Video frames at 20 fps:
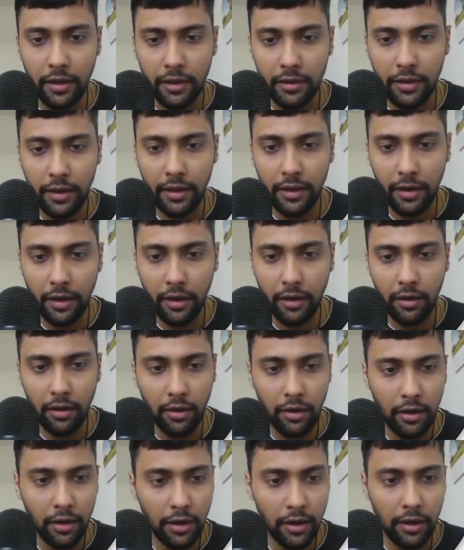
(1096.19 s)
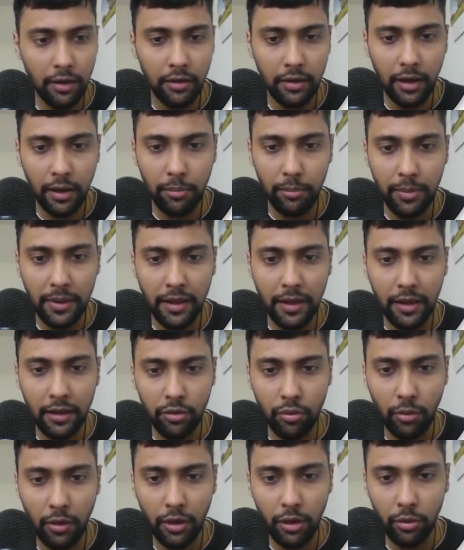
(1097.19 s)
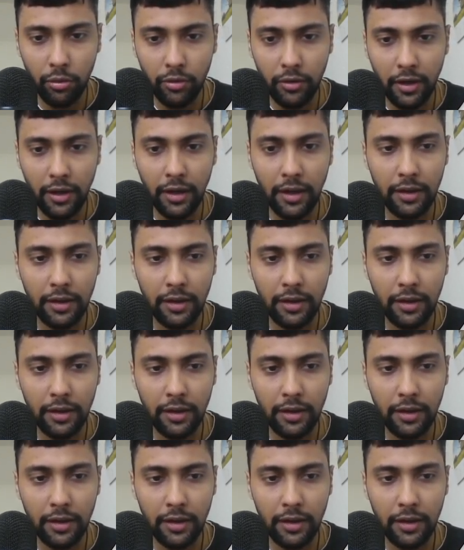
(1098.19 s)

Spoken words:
Then null, null, null. Then B gets 1, 2, 3.